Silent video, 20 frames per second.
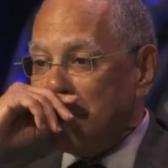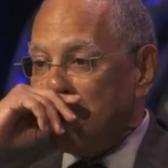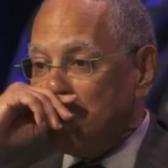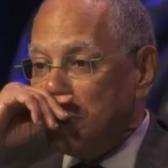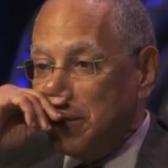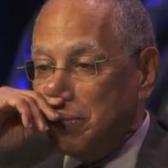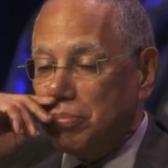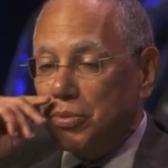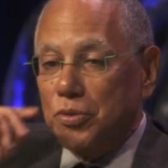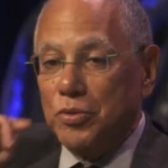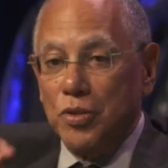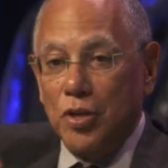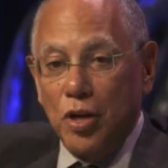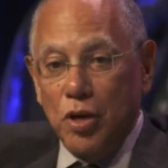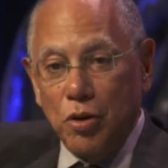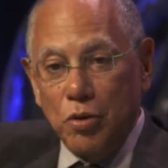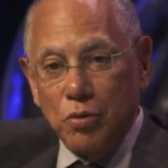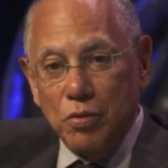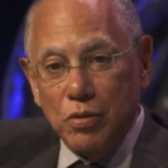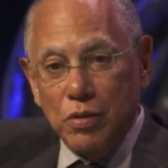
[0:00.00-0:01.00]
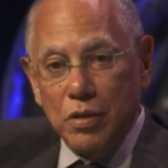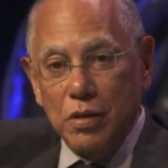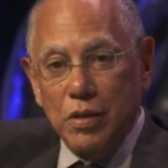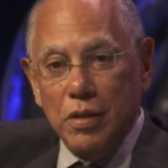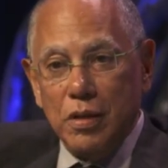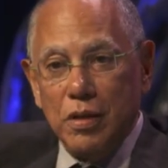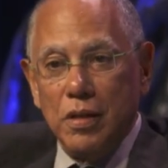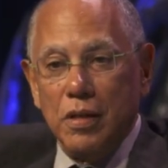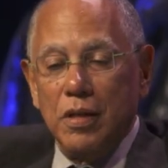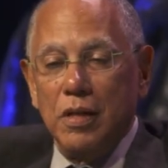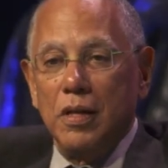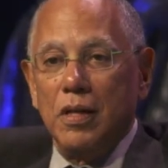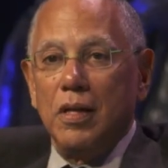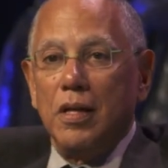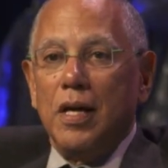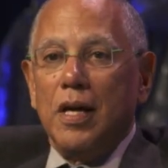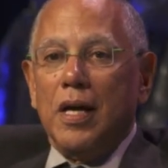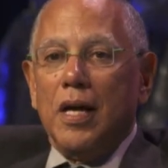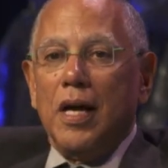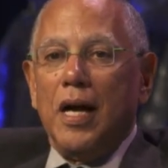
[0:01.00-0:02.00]
if people know,
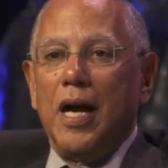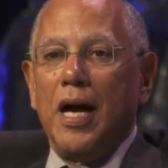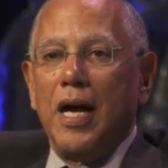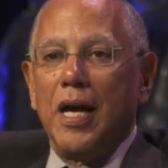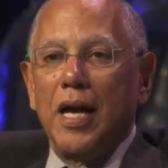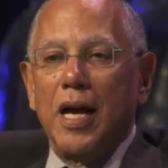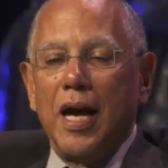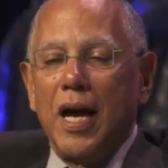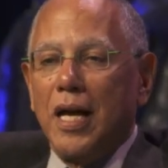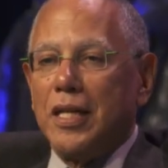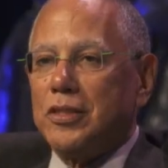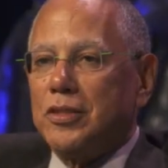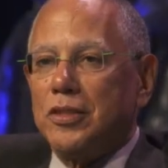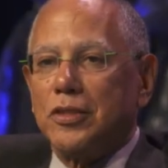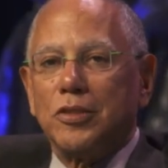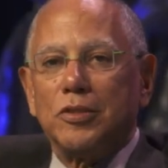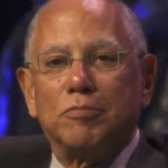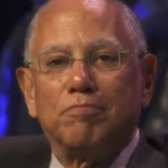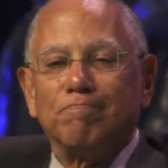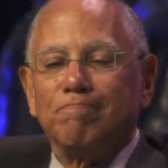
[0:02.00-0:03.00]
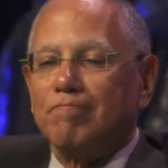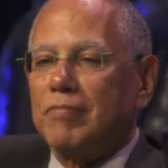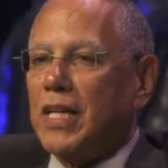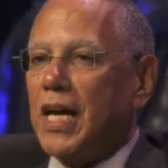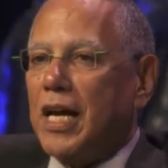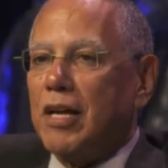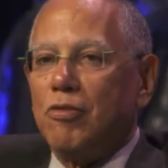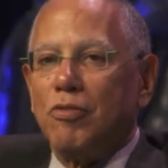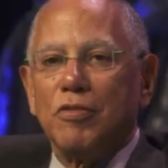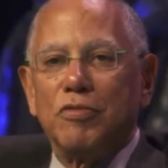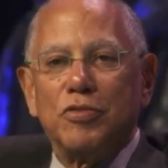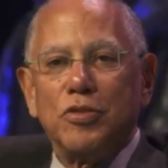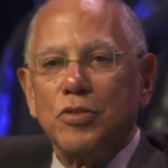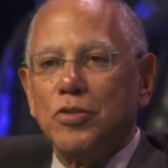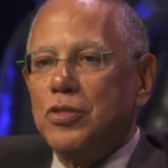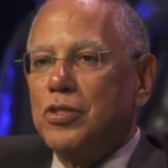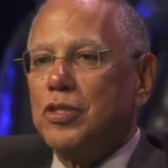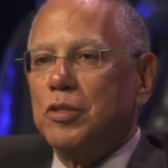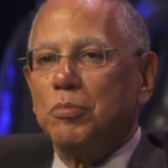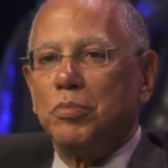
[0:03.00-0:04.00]
I, I just I
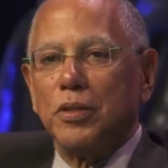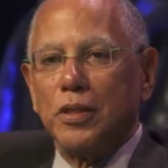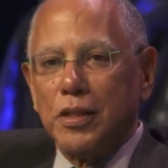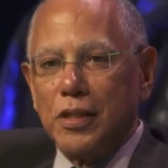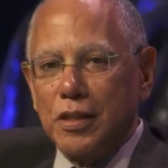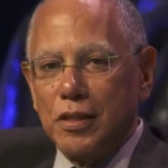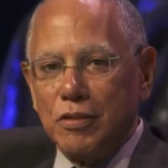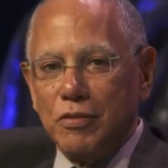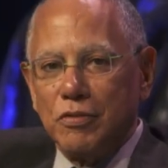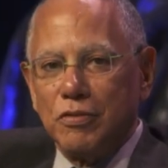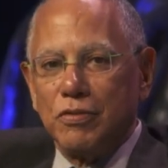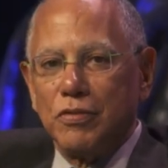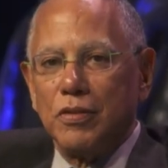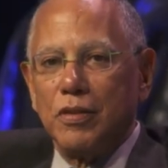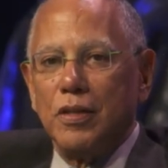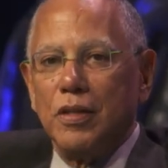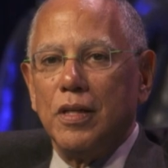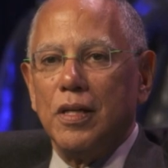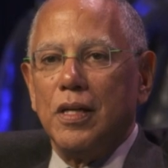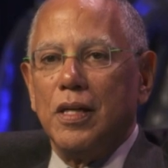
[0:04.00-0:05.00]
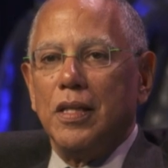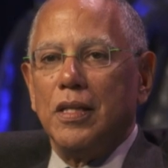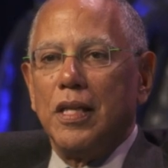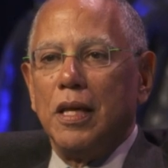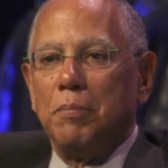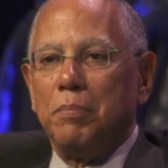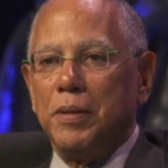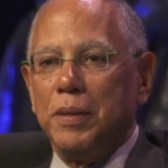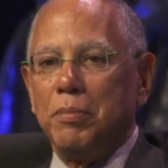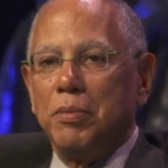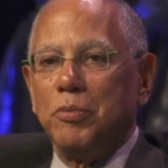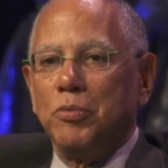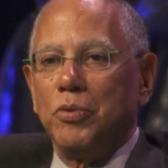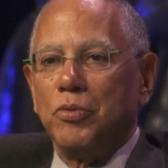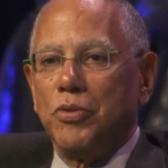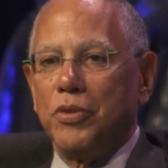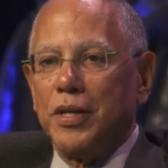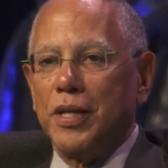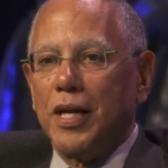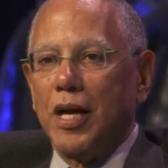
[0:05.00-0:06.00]
refuse to believe that people will
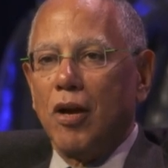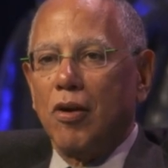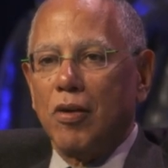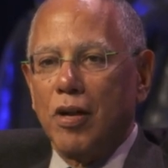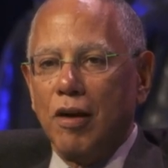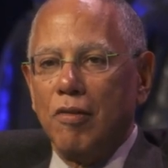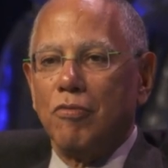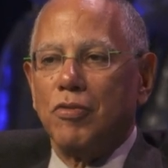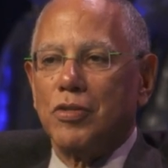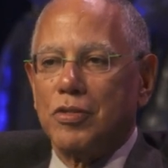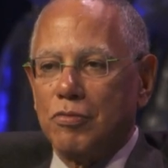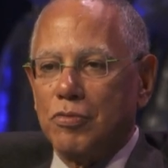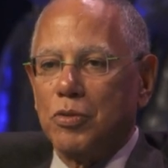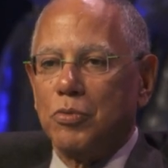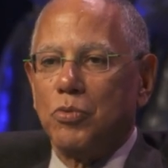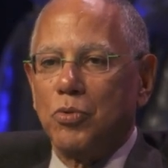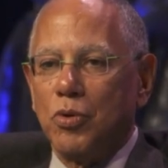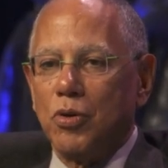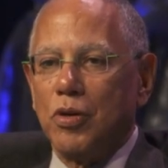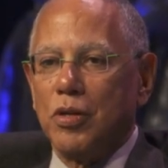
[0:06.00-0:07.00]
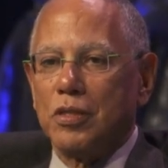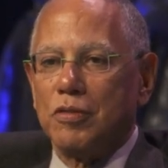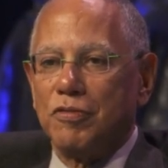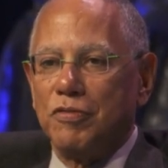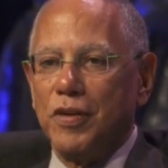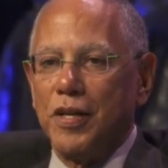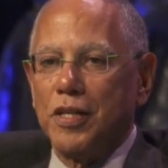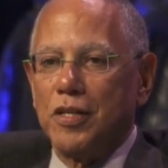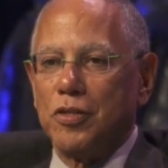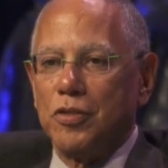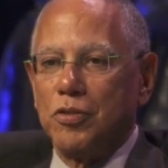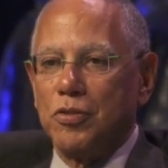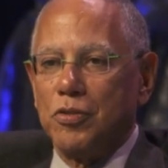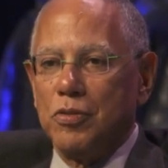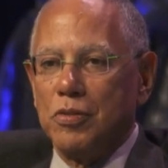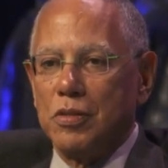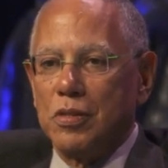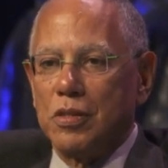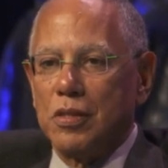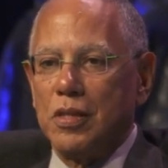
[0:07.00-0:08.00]
think our coverage of the war is fake
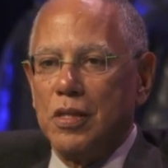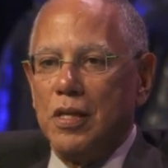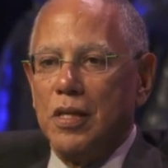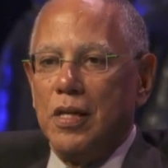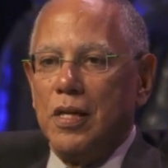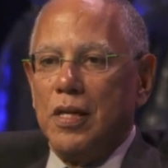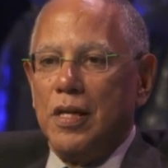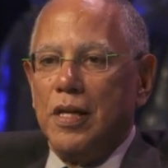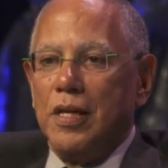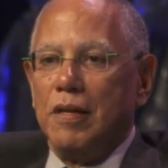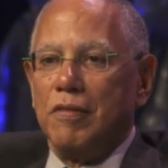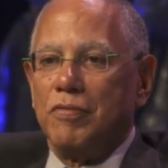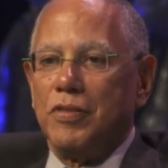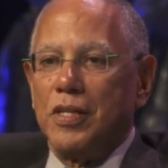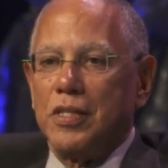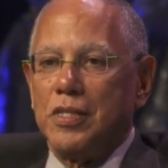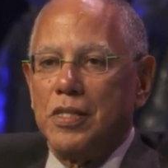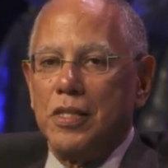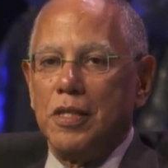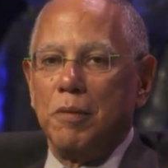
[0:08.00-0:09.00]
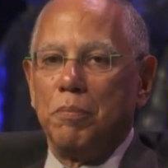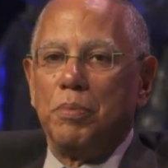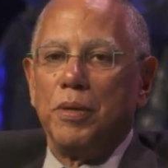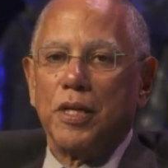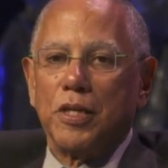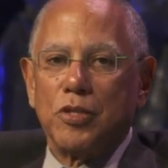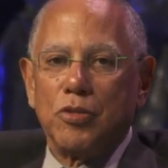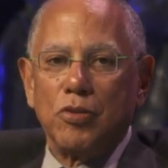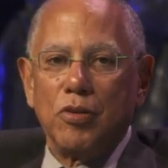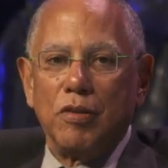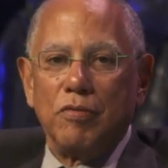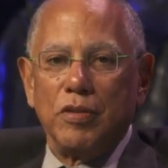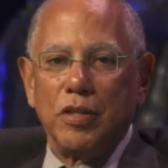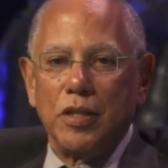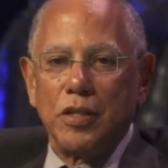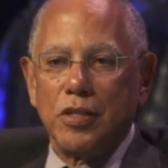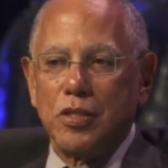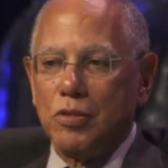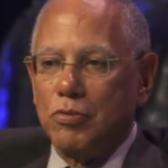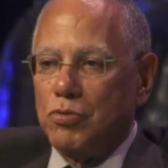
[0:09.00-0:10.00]
news if they see a picture of
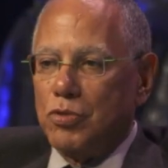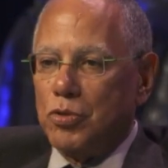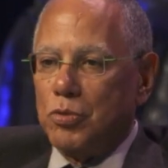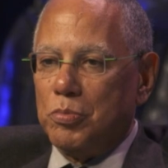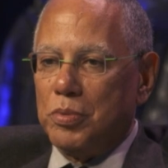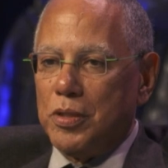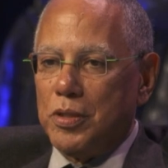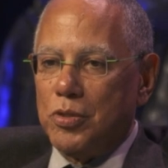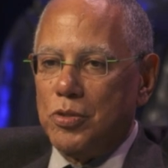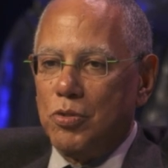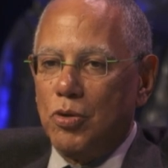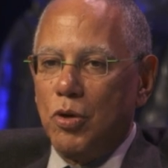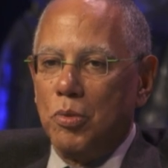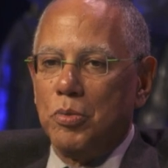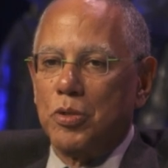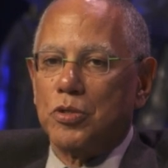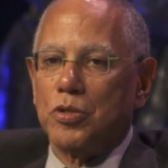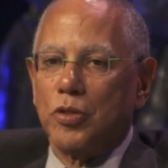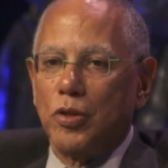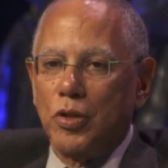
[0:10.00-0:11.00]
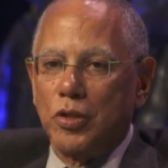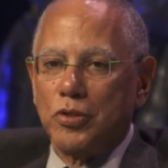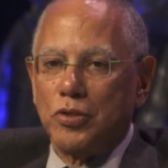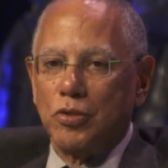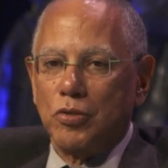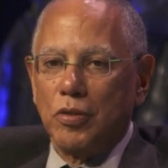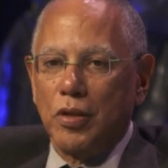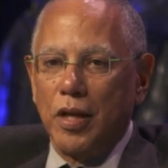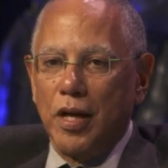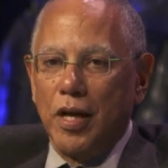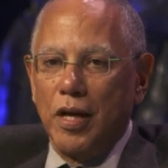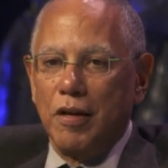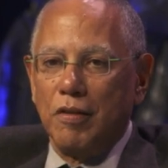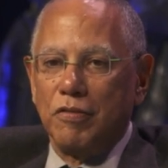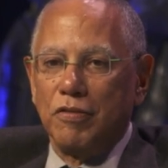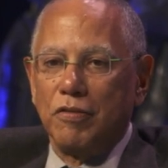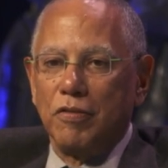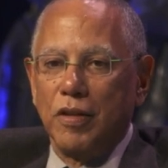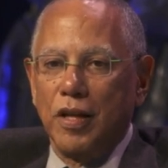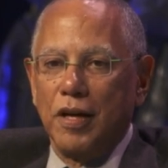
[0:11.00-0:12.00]
Alissa Rubin, who almost lost her
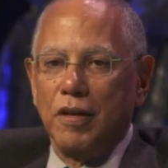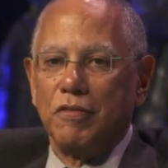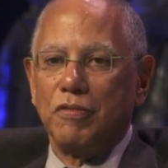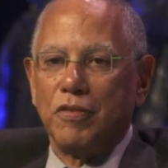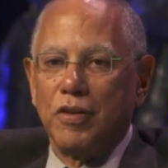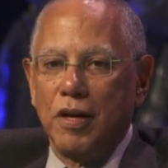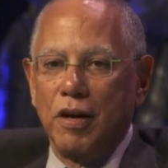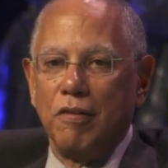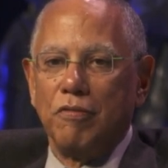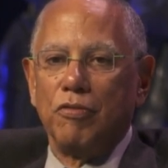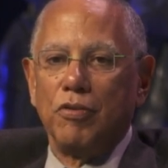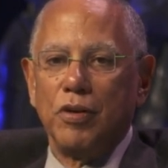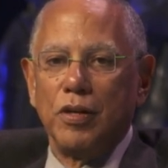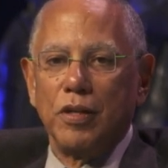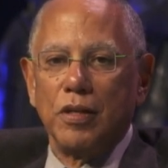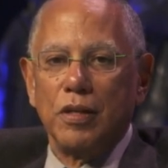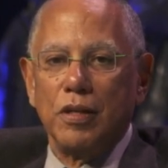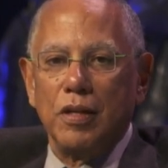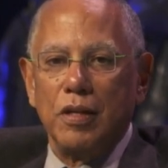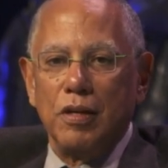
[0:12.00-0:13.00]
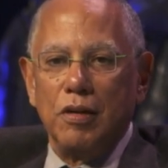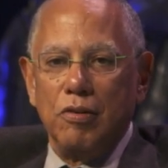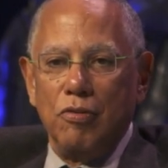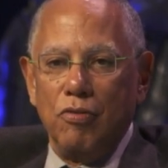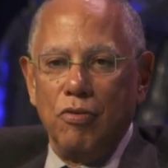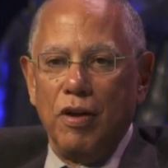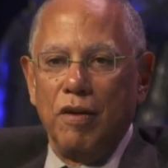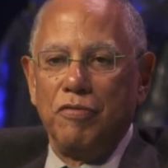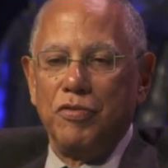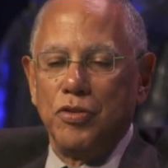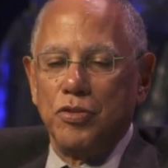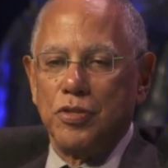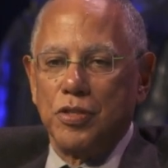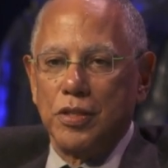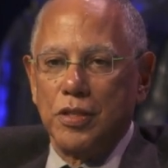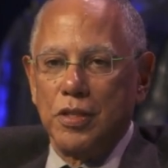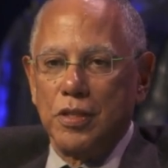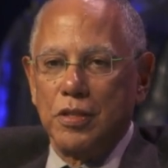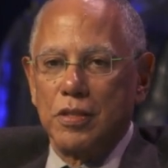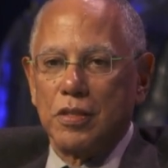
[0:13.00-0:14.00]
life, life covering
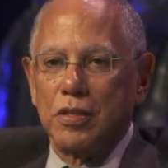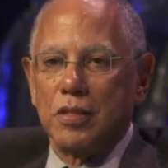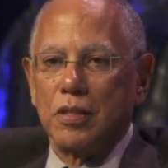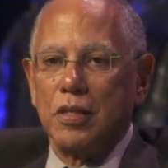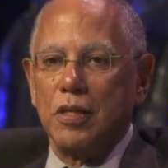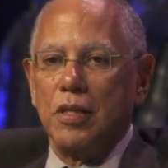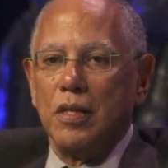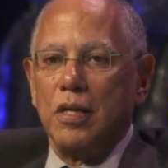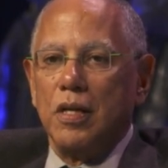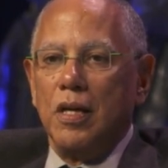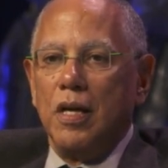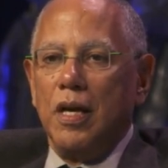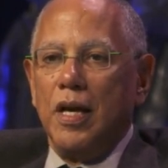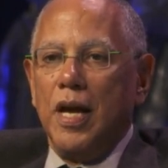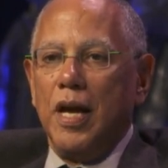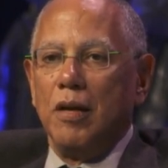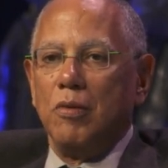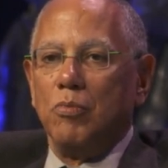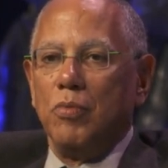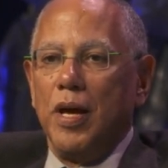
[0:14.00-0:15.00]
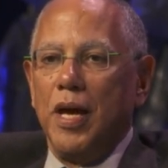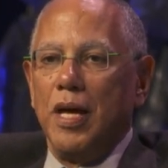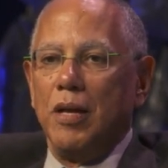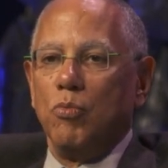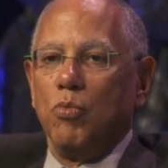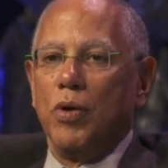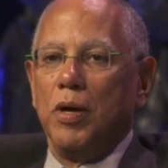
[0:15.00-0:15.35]
refugees and, and